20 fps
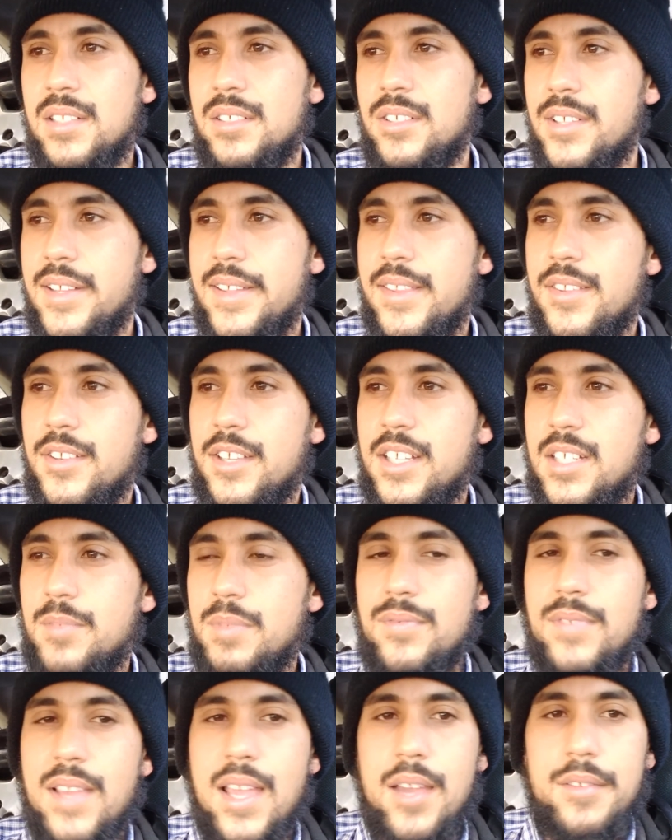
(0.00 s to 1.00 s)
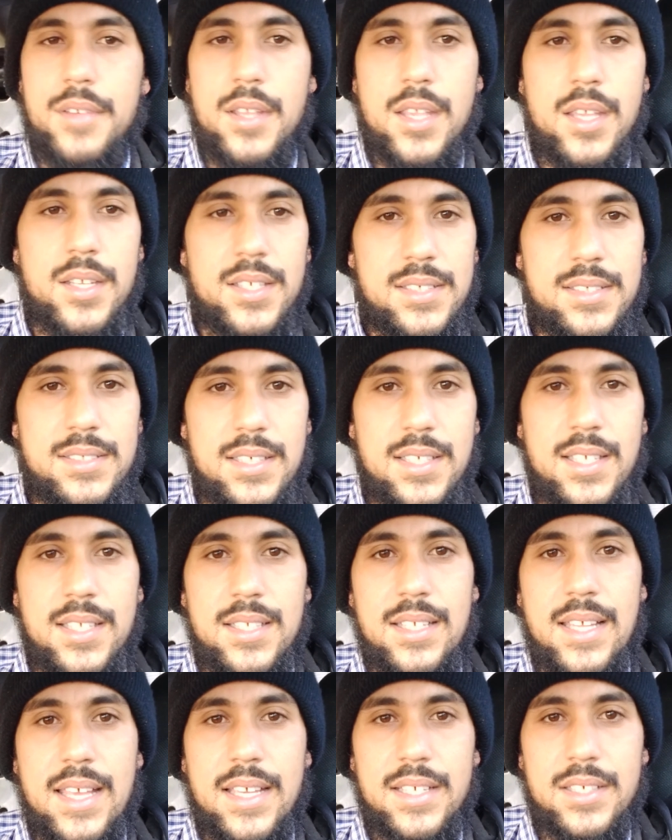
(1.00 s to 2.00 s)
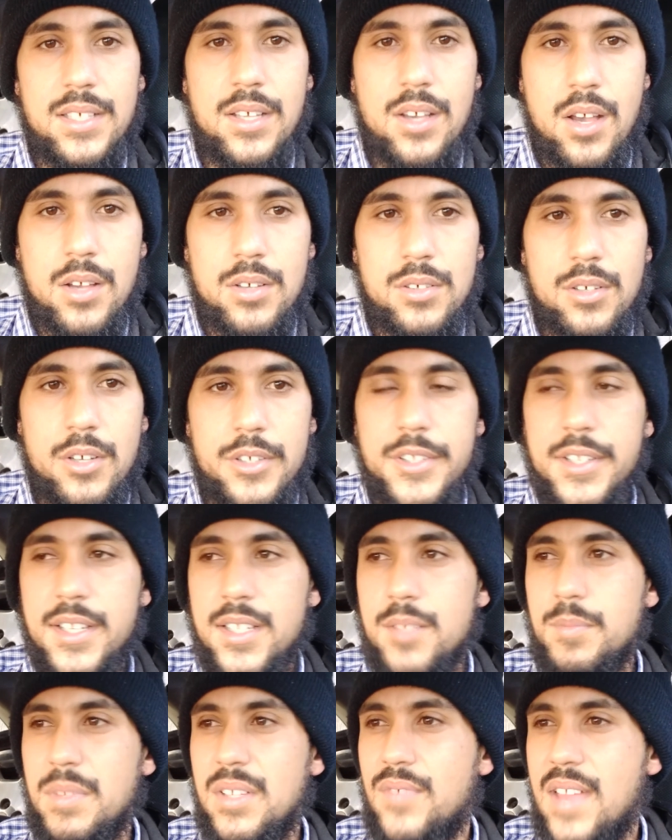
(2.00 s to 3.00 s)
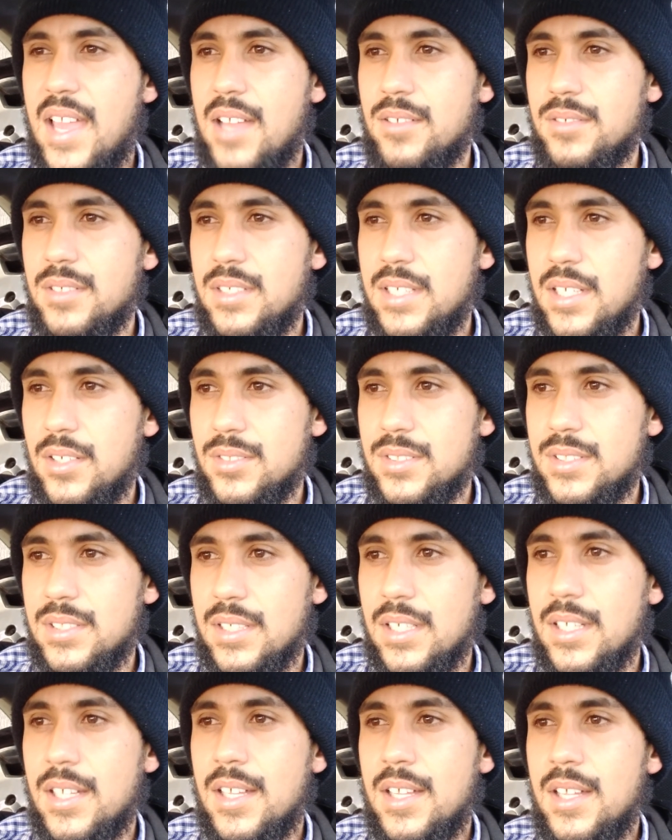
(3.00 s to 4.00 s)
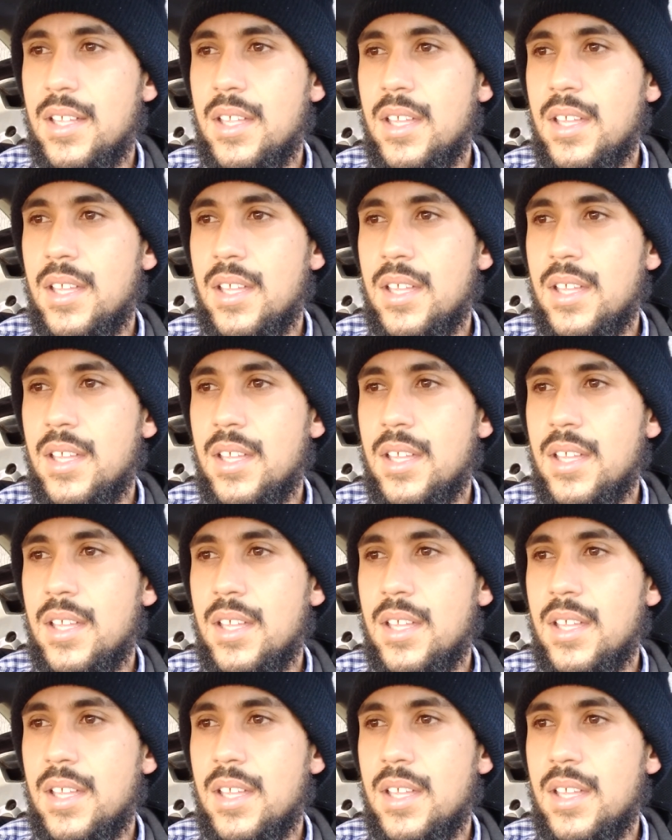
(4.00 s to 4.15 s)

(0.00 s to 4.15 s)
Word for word: You're either going to be found innocent and let go, or you're going to be found guilty.